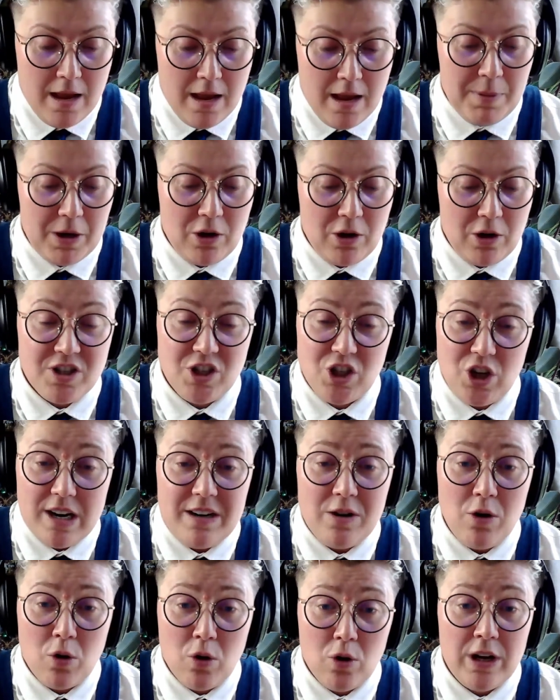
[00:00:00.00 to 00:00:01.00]
because
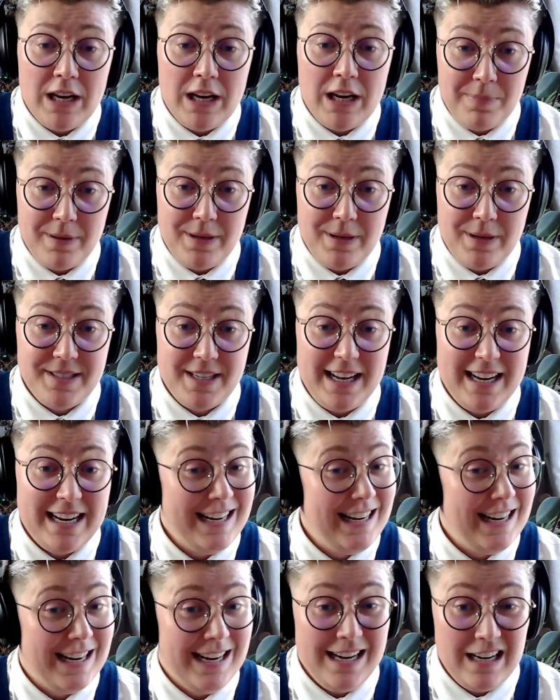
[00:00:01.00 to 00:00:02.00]
China Hohepa yesterday
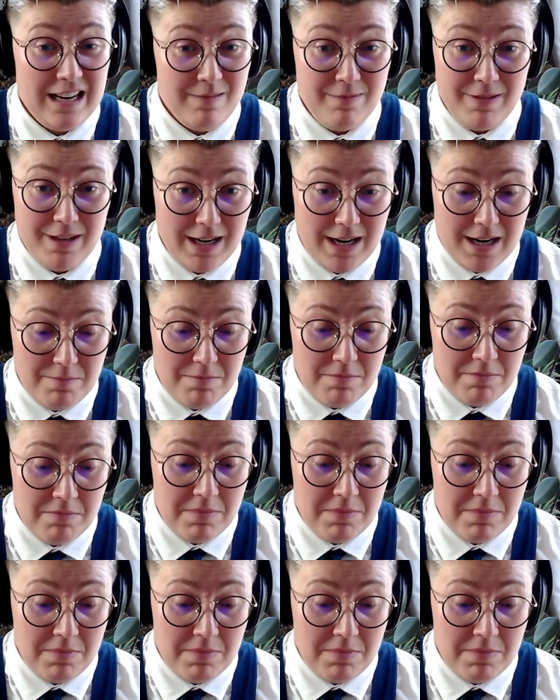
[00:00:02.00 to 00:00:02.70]
had a heck of a game.